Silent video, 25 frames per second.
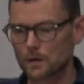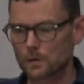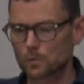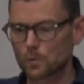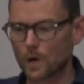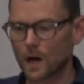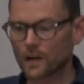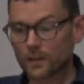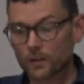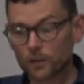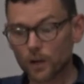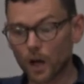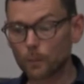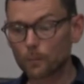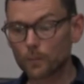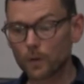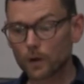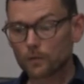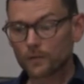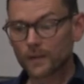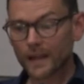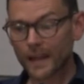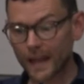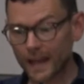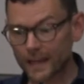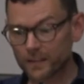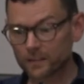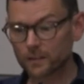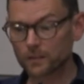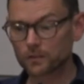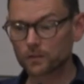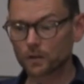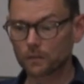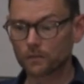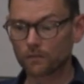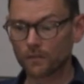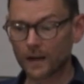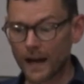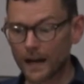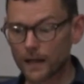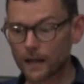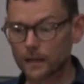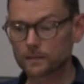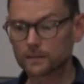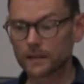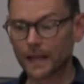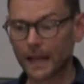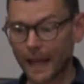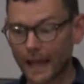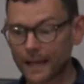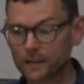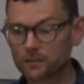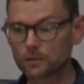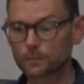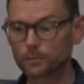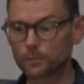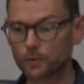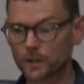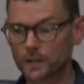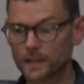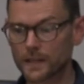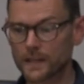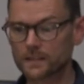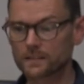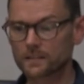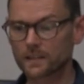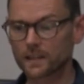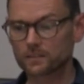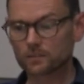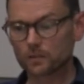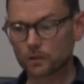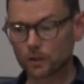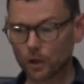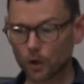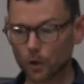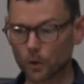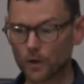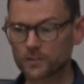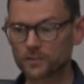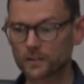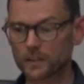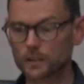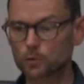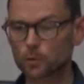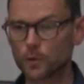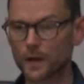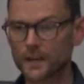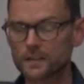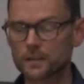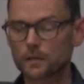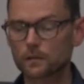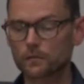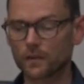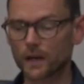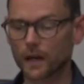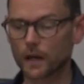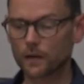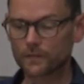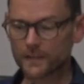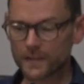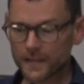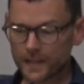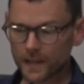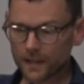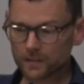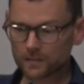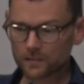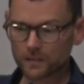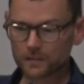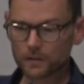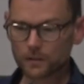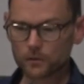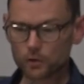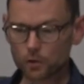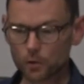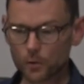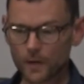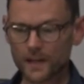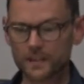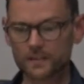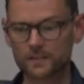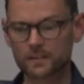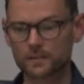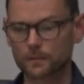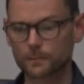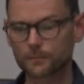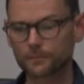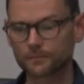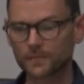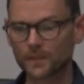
While the number of cases of violence against the police is the lowest in 25 years in the US,